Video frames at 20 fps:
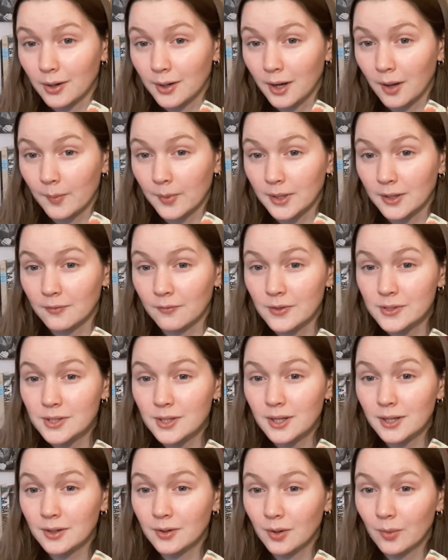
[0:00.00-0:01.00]
coming and
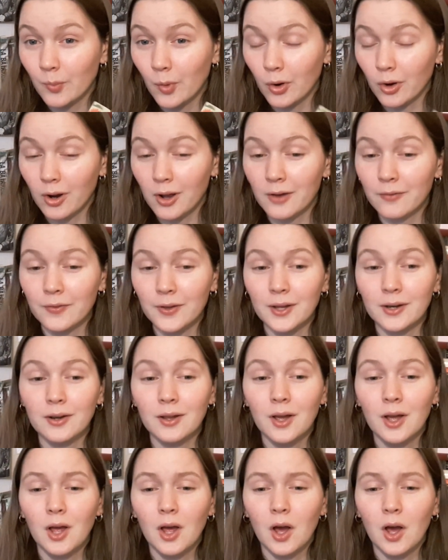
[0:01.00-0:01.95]
visiting her more often,